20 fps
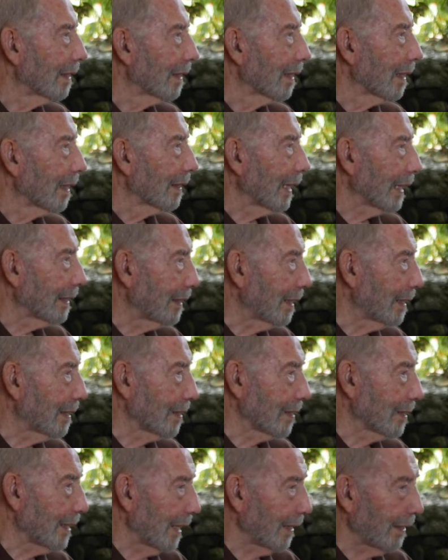That didn't
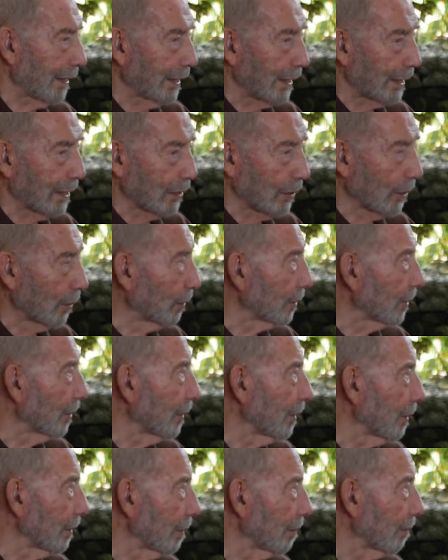say they didn't go into
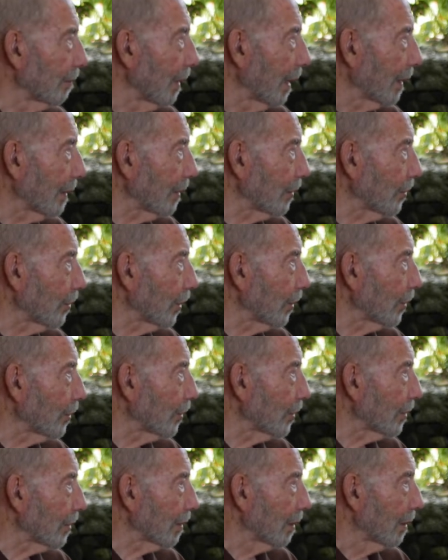the other
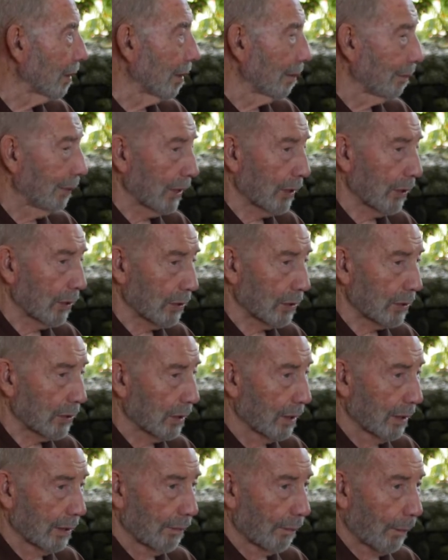churches, because
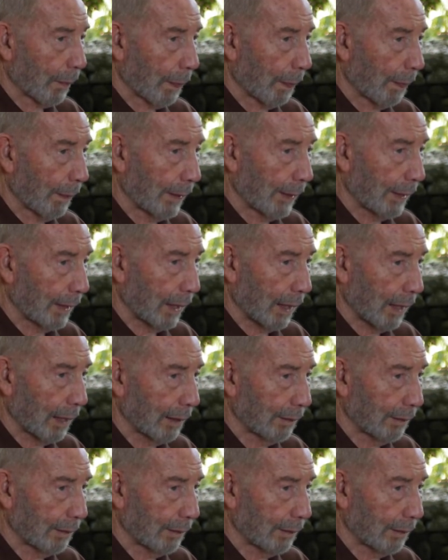the